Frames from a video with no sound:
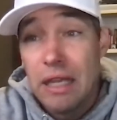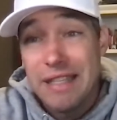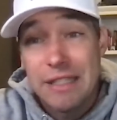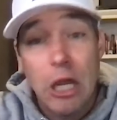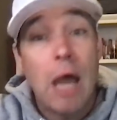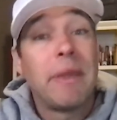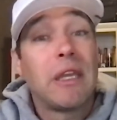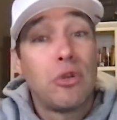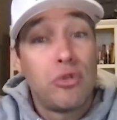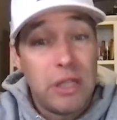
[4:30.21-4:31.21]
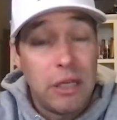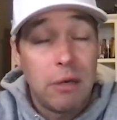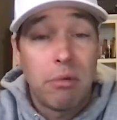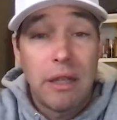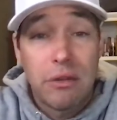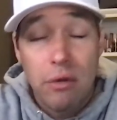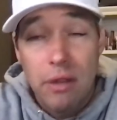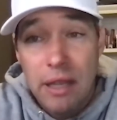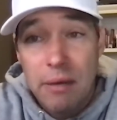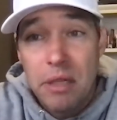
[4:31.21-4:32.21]
Is Tommy Cousy going to break
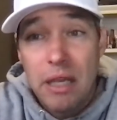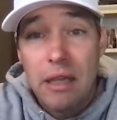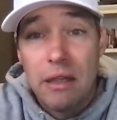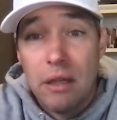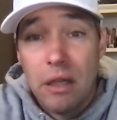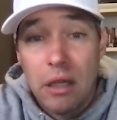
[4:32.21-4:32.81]
through to the NBA?